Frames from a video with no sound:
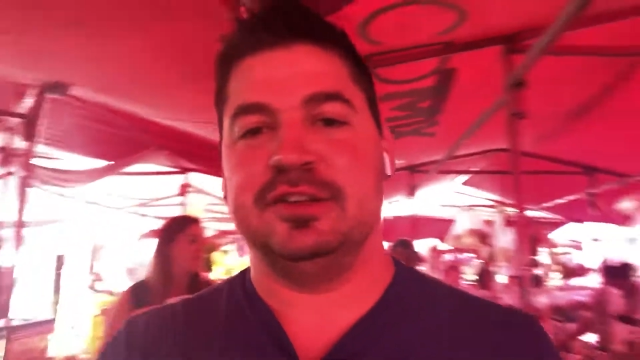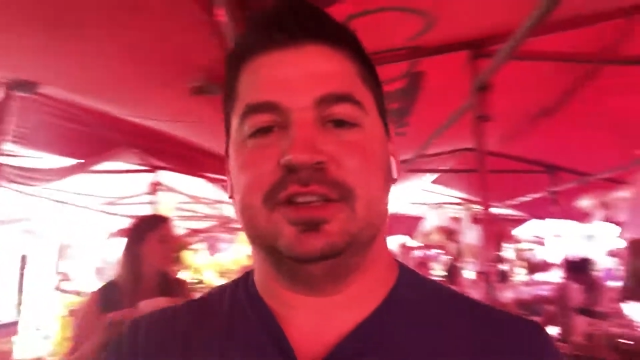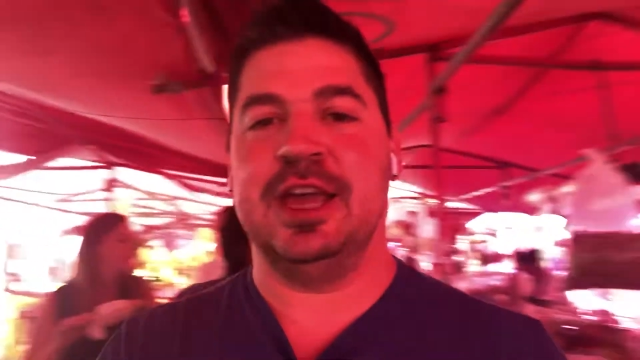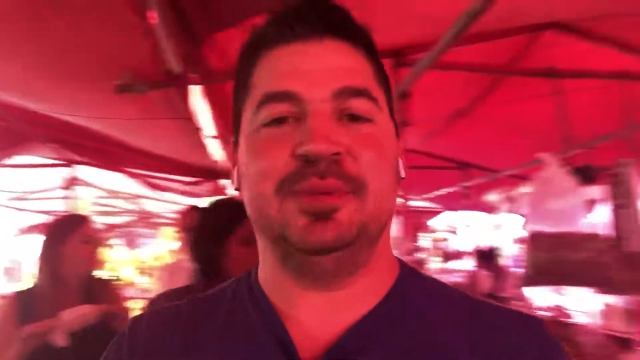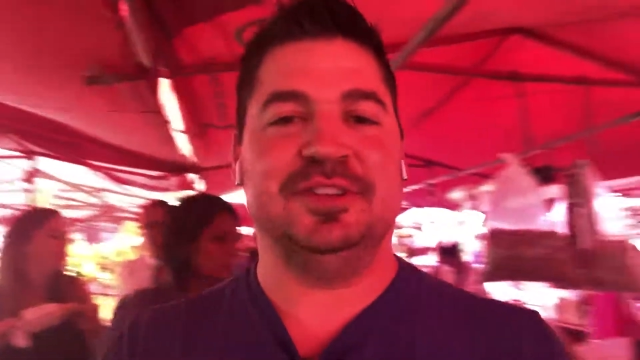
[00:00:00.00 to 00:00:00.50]
You
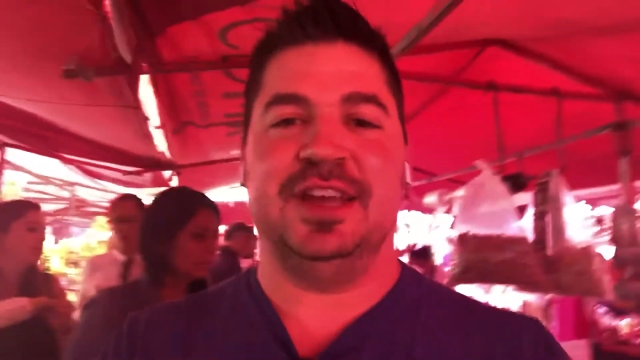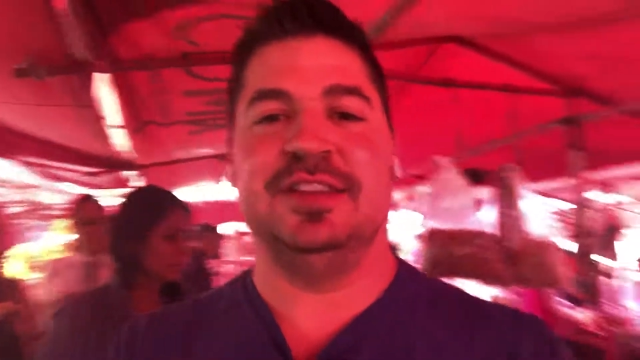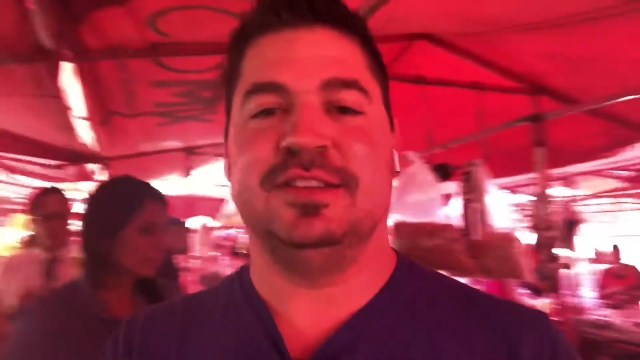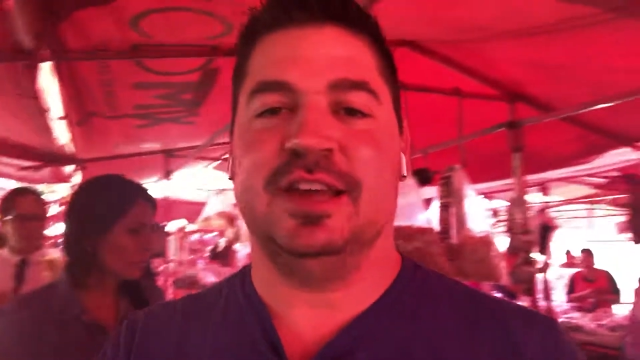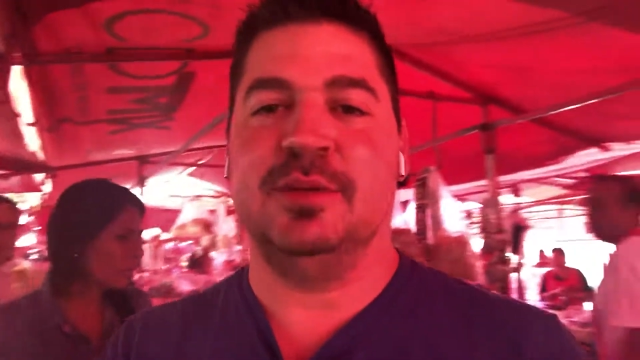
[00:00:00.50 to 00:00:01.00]
can't be saying
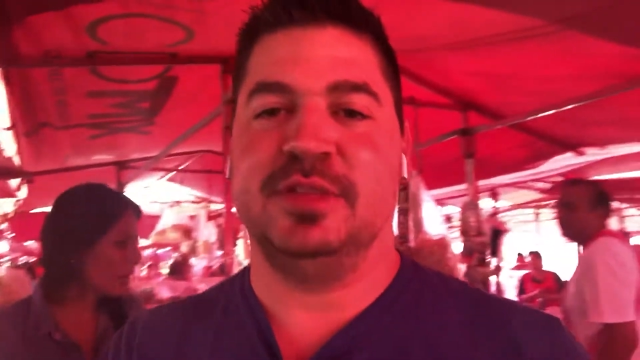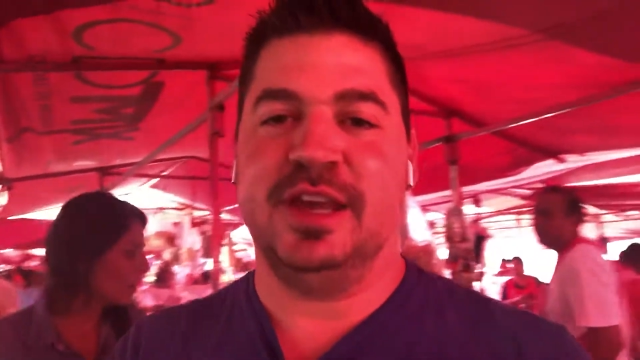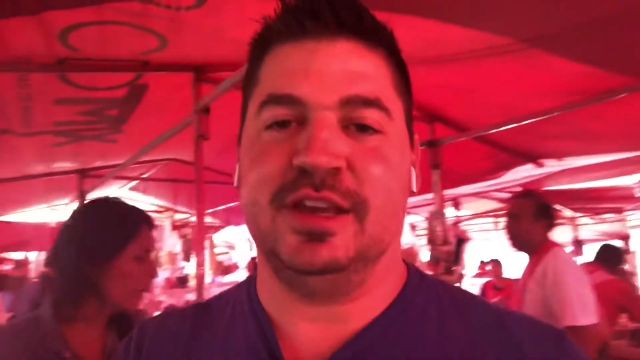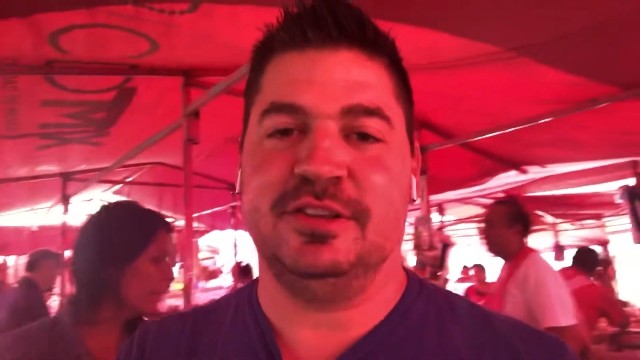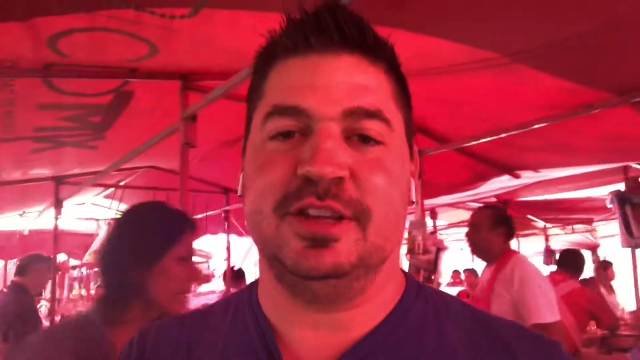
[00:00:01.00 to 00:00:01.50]
the same
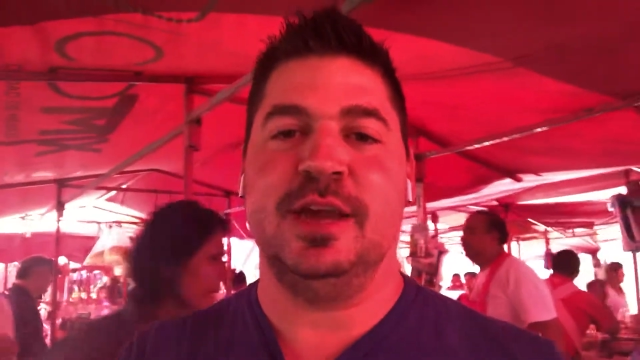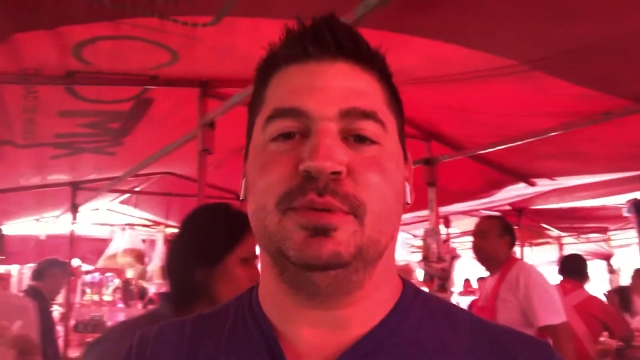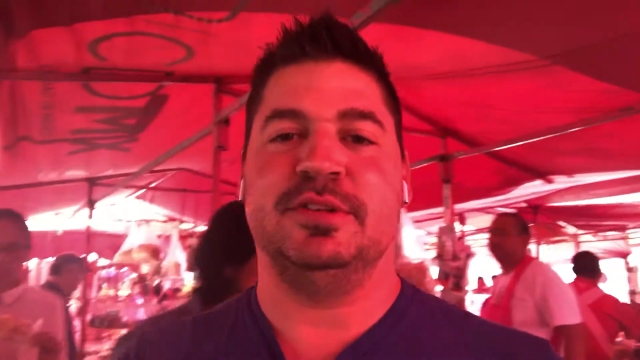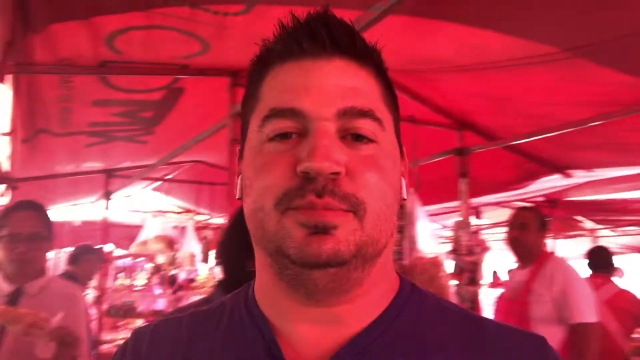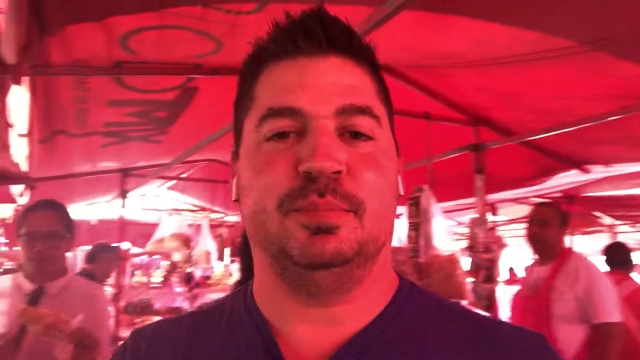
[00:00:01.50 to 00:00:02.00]
things, you can't be
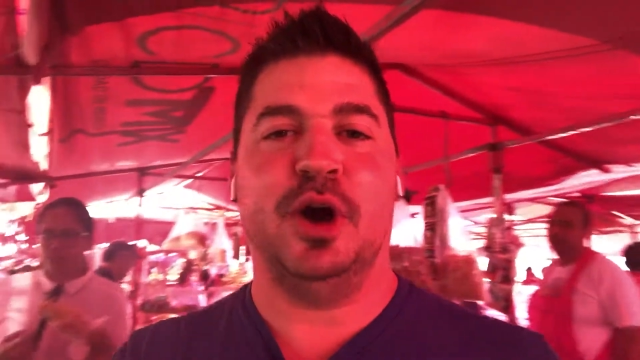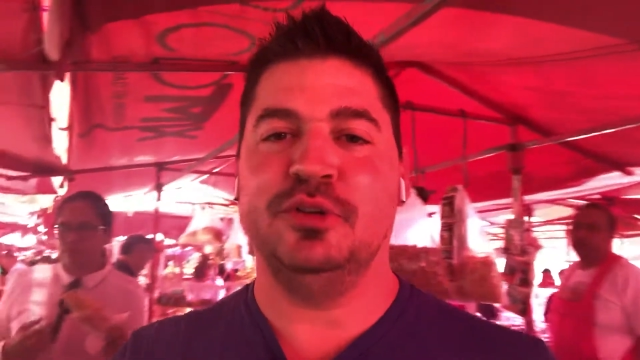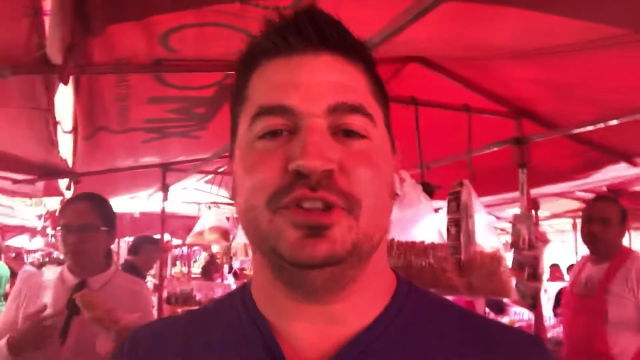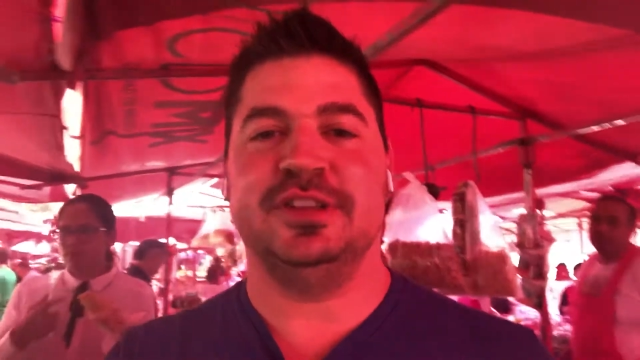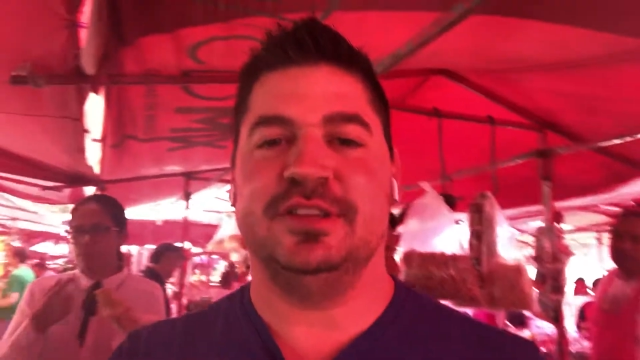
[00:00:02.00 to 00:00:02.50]

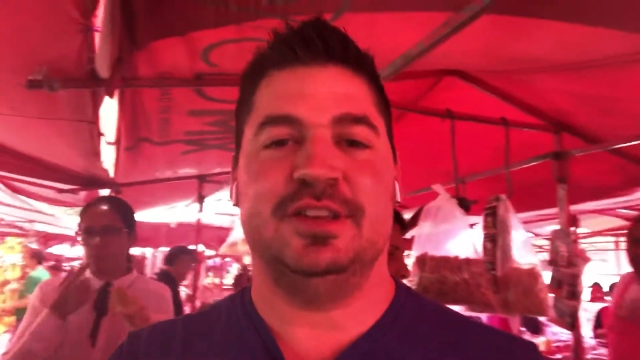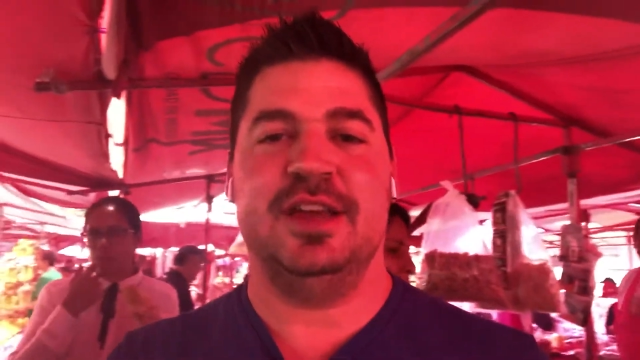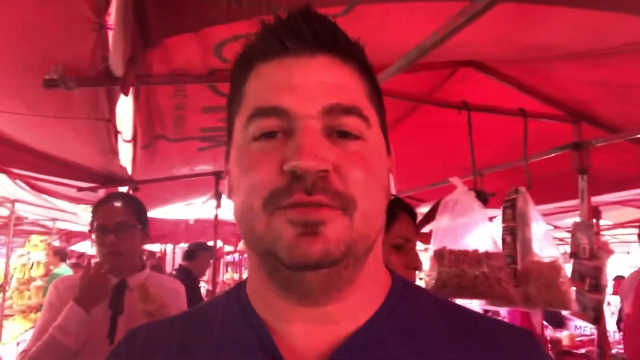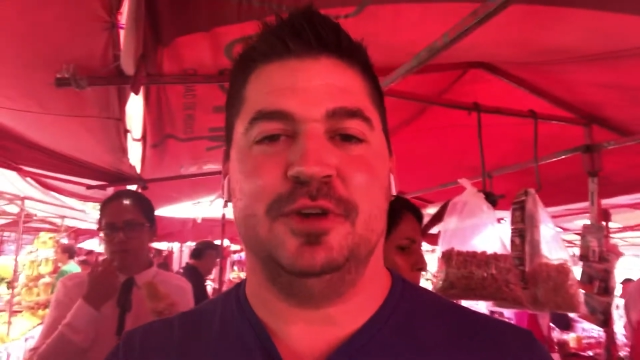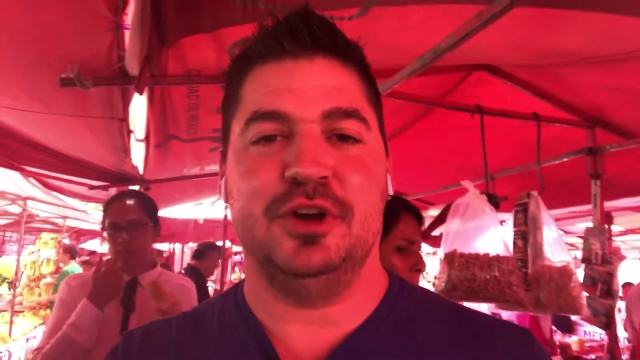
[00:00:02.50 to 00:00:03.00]
posting the
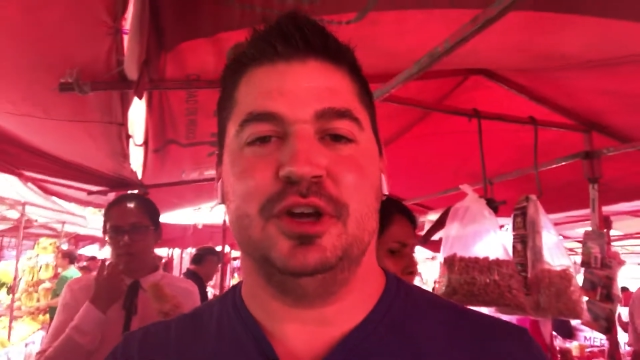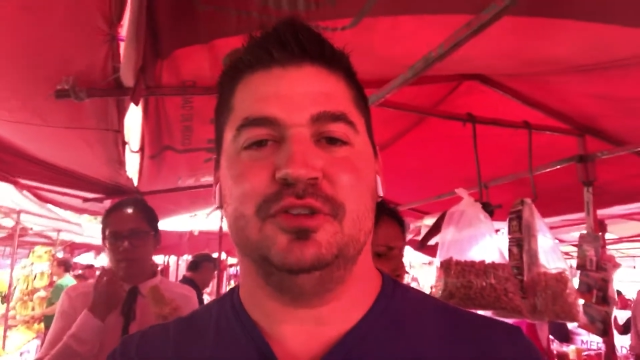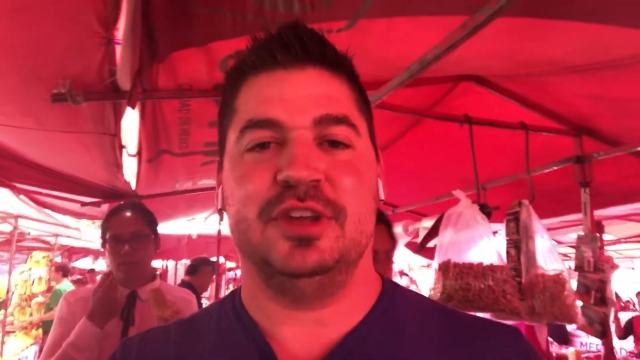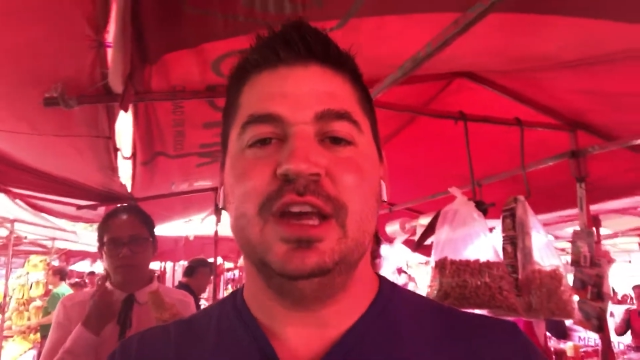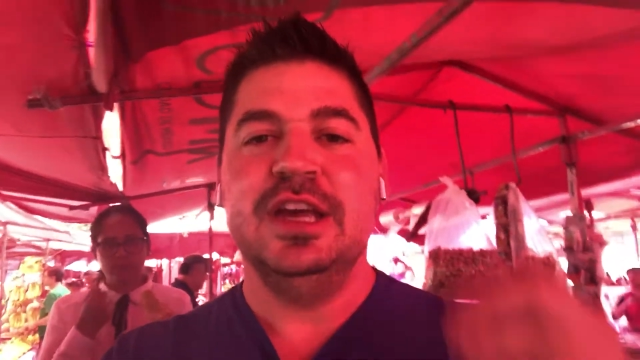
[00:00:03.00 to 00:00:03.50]
same photos.